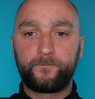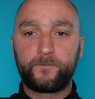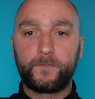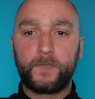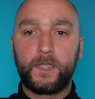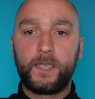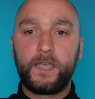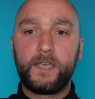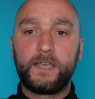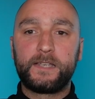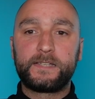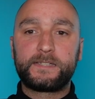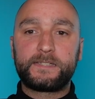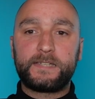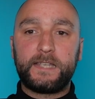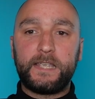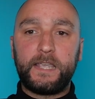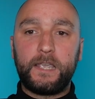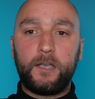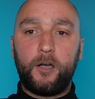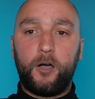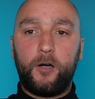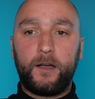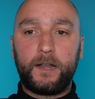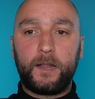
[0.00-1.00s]

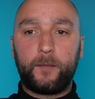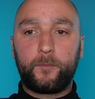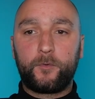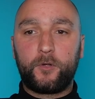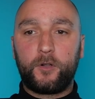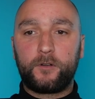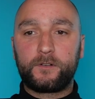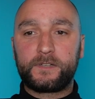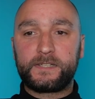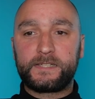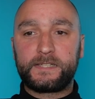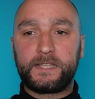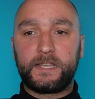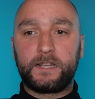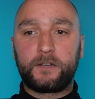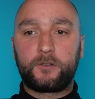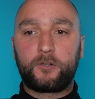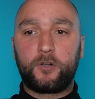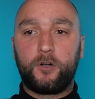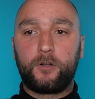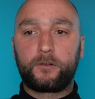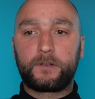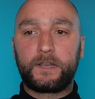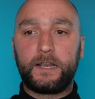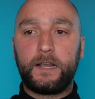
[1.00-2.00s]
CEO Adam Goldstein
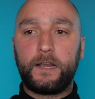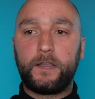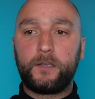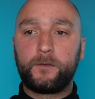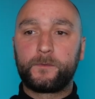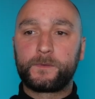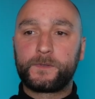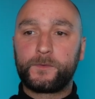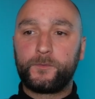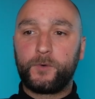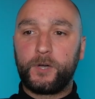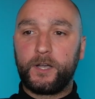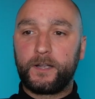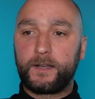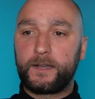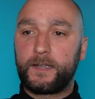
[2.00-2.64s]
called Lilium's work